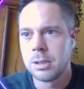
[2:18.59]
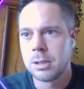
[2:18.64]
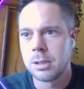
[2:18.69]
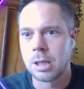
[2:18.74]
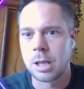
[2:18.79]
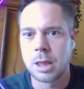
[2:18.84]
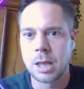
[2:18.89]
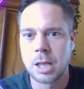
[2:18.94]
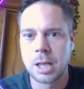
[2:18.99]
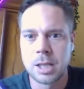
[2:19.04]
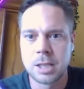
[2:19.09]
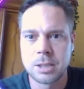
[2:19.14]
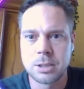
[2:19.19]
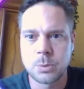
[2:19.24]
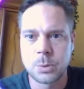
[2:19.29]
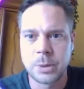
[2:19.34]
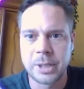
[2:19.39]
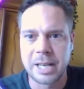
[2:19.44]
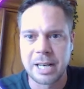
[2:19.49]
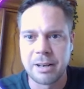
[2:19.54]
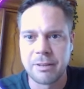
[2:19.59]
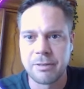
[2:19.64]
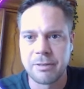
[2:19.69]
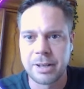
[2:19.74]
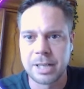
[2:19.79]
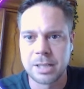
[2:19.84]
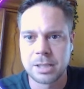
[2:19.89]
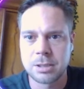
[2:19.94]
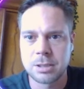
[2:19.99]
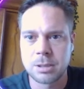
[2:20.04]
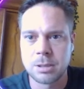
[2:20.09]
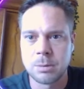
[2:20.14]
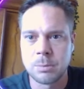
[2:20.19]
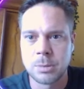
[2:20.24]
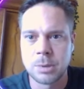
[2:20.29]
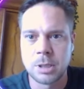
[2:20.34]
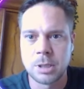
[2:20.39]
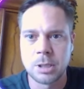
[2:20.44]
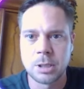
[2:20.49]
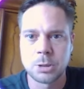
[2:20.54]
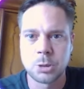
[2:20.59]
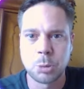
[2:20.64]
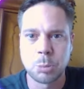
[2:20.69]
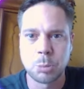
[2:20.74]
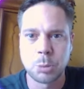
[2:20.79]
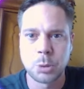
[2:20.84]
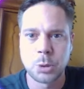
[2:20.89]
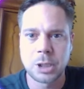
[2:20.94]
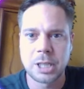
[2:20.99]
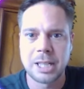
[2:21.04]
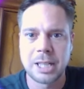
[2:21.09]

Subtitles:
The thing is, we have here some support